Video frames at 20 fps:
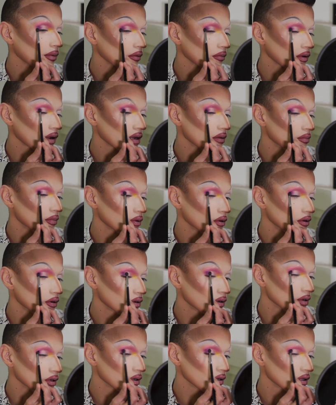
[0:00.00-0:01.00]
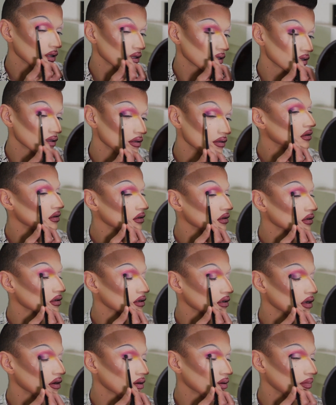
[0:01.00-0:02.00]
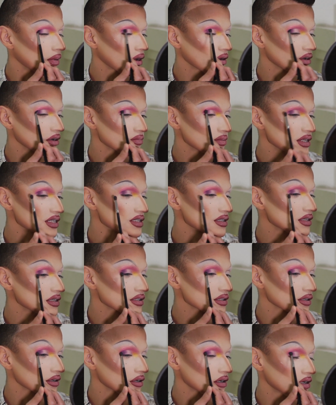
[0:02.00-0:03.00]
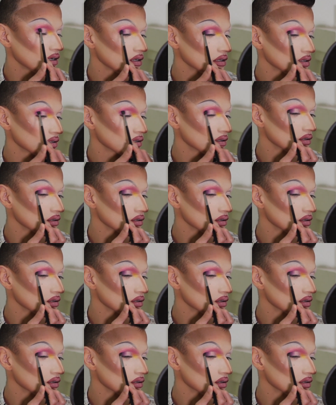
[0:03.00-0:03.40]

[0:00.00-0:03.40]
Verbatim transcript: a Red Bull, go about your business, girl.